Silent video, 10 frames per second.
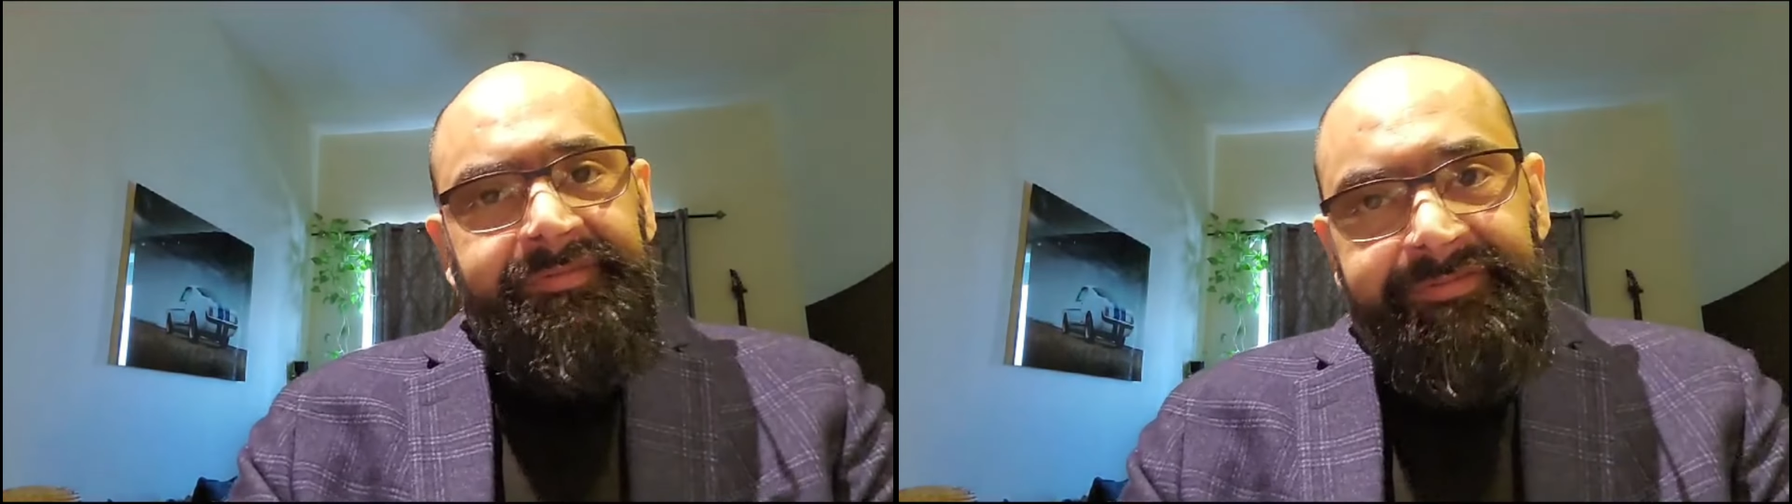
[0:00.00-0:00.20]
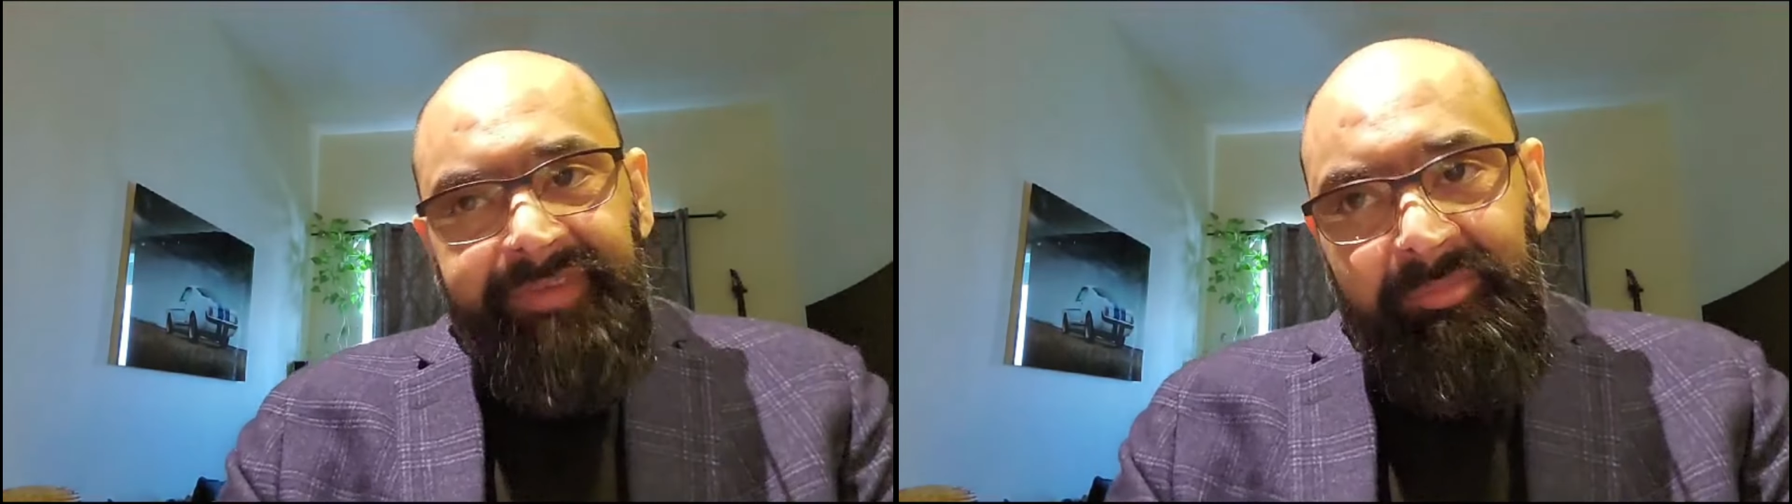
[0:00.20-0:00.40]

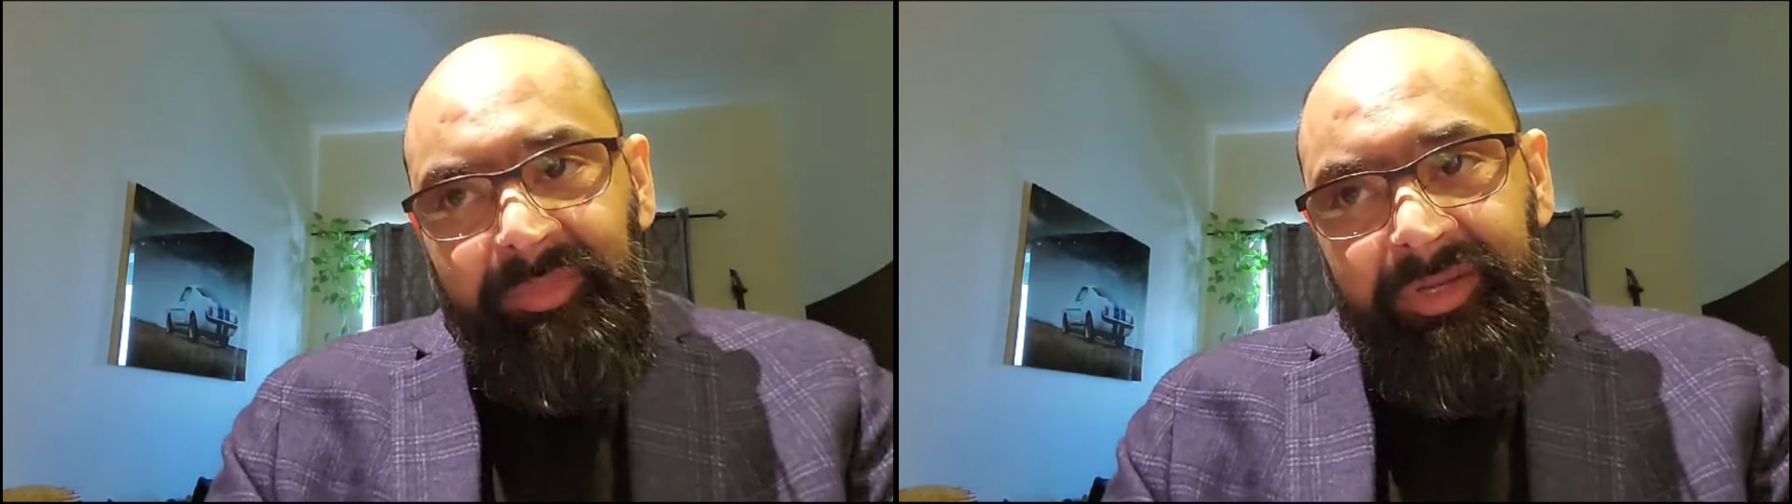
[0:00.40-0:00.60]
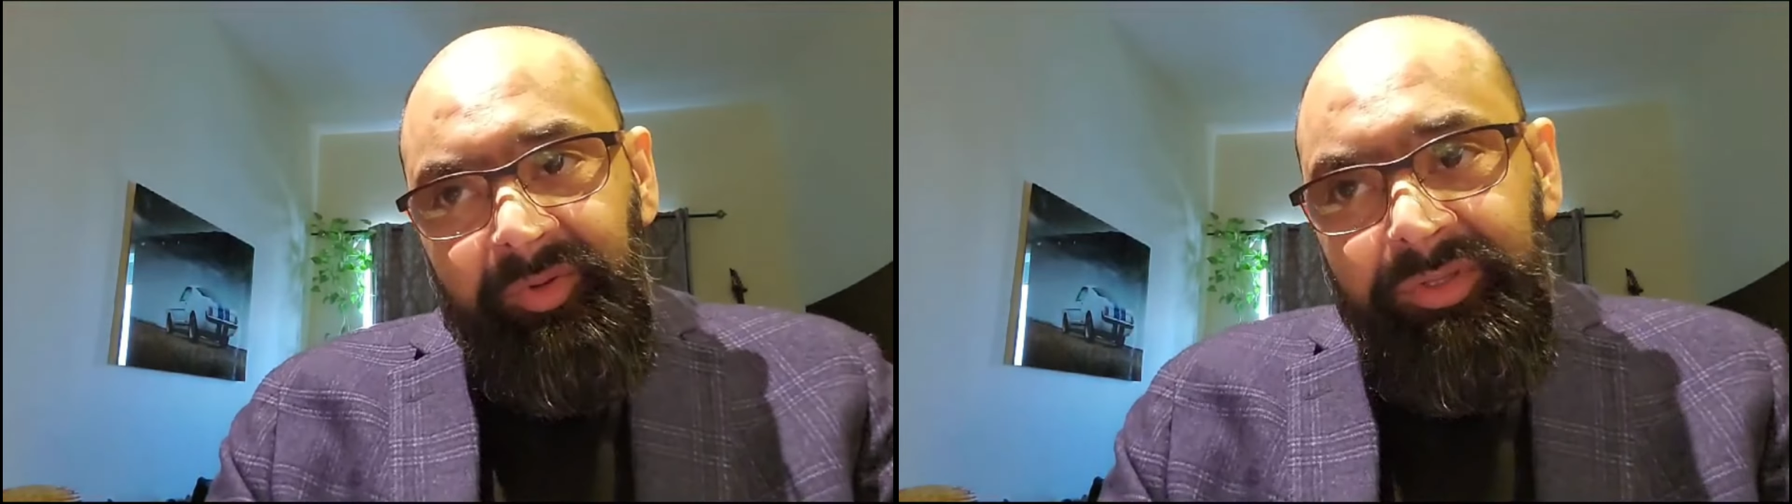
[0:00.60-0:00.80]

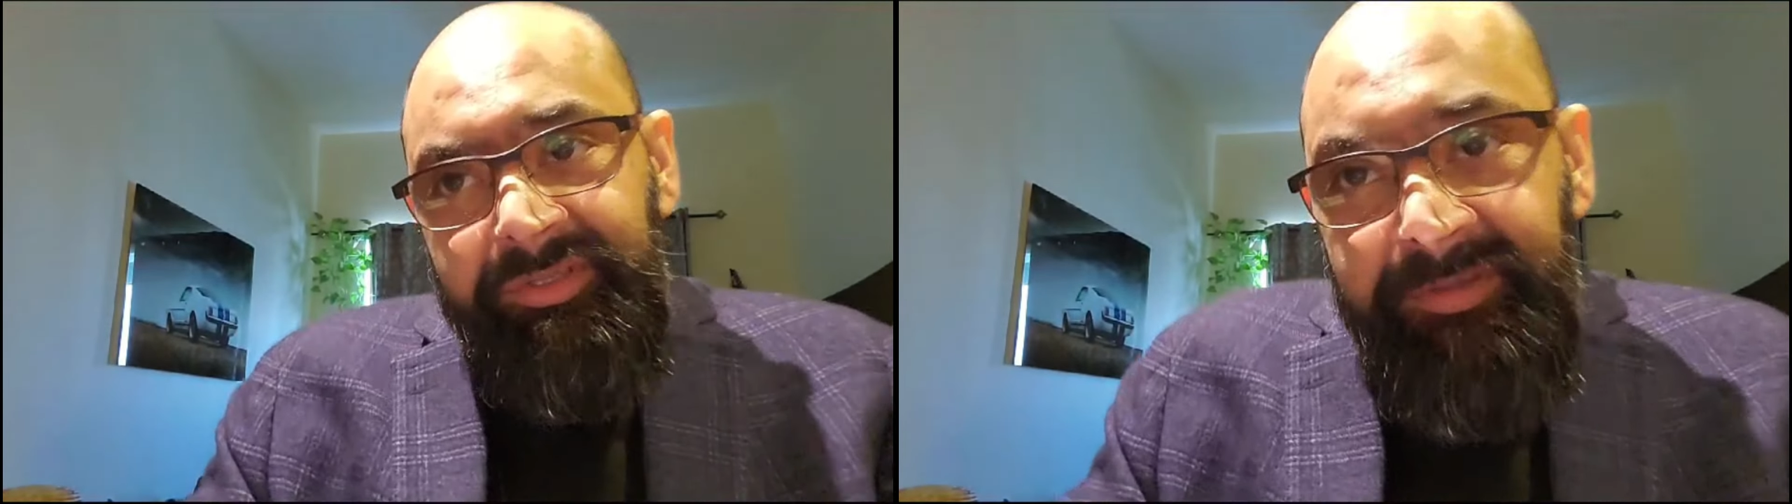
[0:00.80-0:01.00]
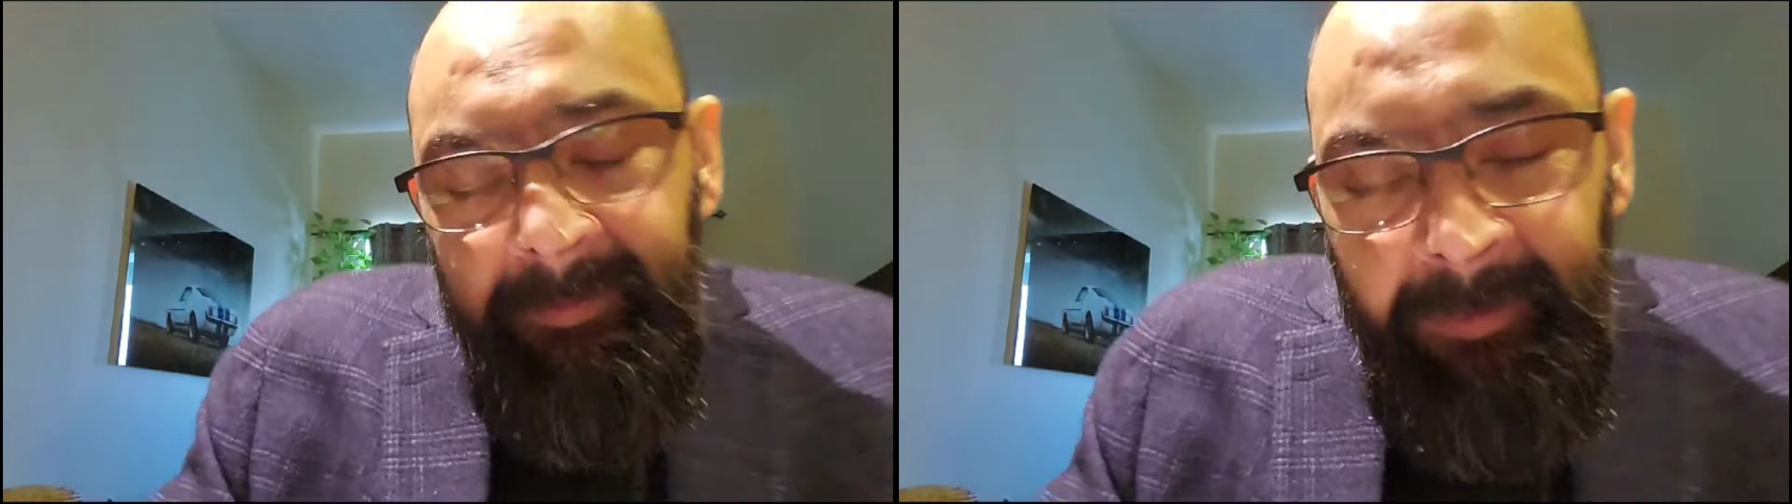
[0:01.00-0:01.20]
family notes.